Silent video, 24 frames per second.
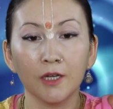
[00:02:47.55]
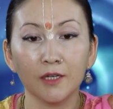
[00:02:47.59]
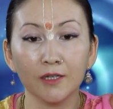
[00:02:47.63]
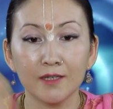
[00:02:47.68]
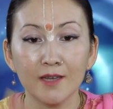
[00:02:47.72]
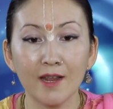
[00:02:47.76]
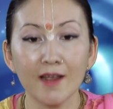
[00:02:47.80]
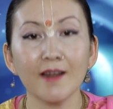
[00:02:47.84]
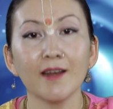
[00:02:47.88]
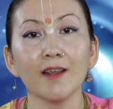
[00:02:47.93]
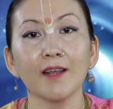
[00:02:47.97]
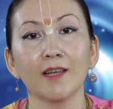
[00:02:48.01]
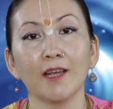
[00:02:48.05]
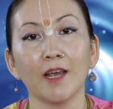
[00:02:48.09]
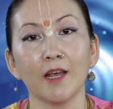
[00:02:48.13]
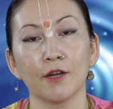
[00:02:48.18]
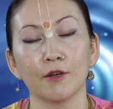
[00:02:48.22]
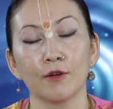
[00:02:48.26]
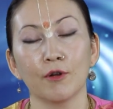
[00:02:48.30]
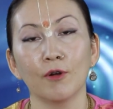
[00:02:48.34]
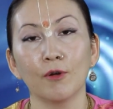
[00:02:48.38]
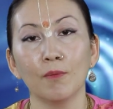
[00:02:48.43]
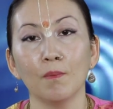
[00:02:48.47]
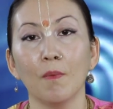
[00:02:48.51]

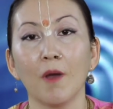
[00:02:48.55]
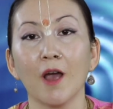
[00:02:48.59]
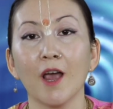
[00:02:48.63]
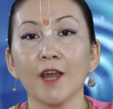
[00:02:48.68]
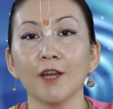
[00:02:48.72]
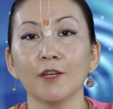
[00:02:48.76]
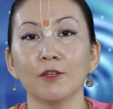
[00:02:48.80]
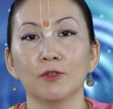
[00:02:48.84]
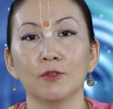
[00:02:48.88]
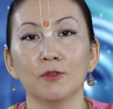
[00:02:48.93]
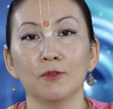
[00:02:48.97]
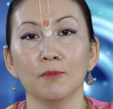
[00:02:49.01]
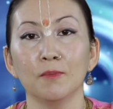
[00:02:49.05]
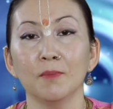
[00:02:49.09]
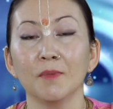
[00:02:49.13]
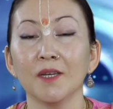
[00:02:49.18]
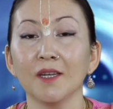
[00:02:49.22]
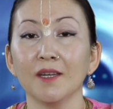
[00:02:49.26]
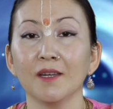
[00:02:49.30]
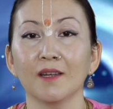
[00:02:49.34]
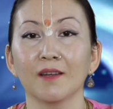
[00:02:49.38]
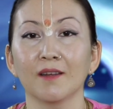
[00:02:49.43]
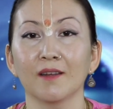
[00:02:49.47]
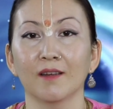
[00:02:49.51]
dedicate her mind to
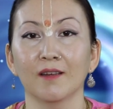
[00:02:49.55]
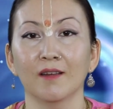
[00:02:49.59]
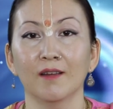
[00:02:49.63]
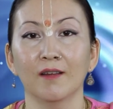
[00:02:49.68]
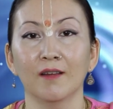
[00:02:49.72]
me.